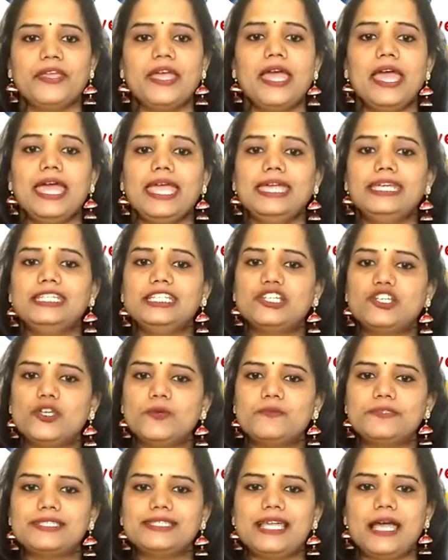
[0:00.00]
It equips
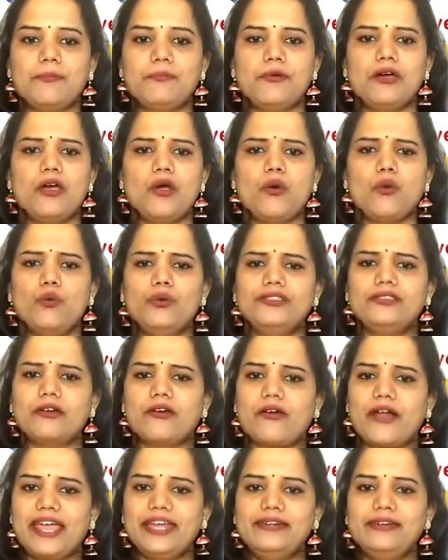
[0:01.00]
them with the
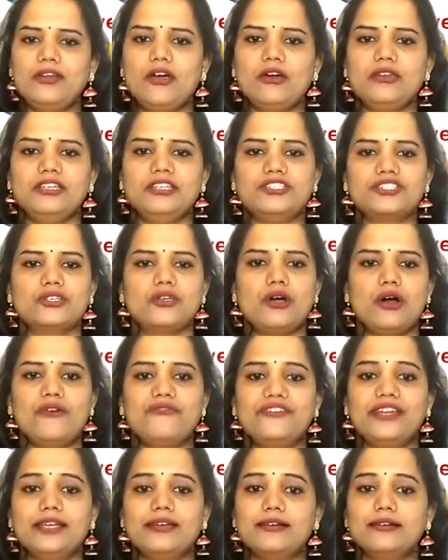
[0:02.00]
right knowledge of
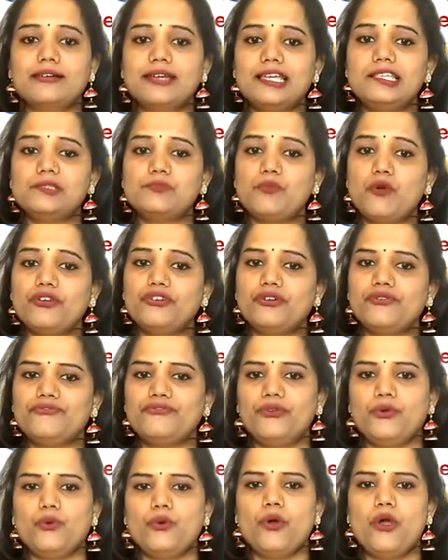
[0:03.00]
recognized point of view
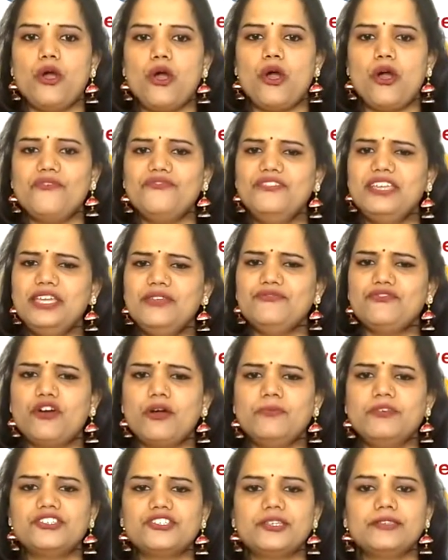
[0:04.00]
of the
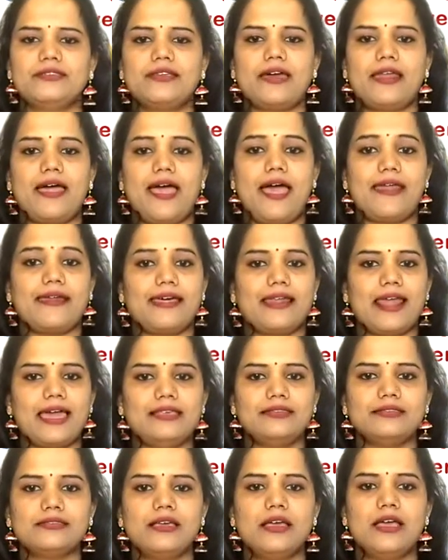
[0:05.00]
information they are analyzed
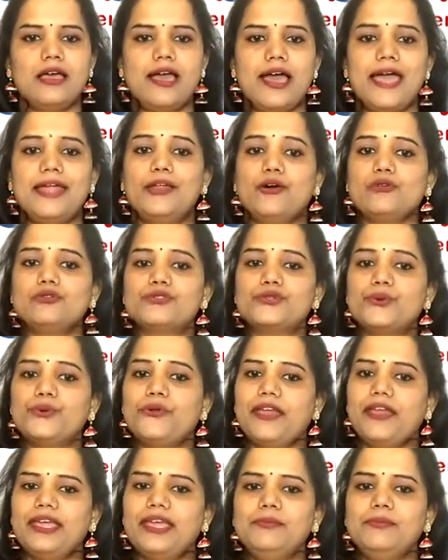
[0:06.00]
and also
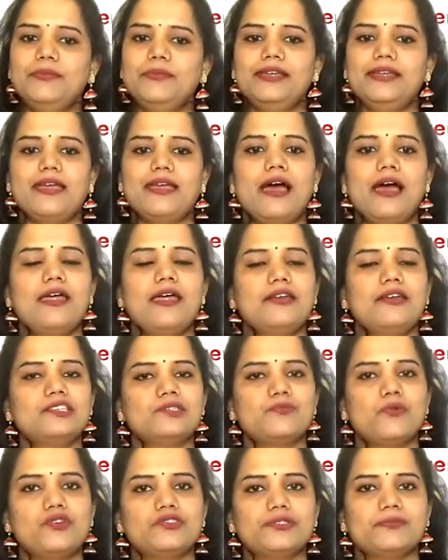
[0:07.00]
create media
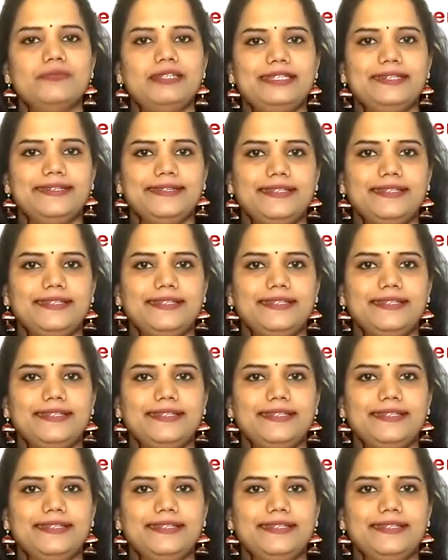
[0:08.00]
responsibility.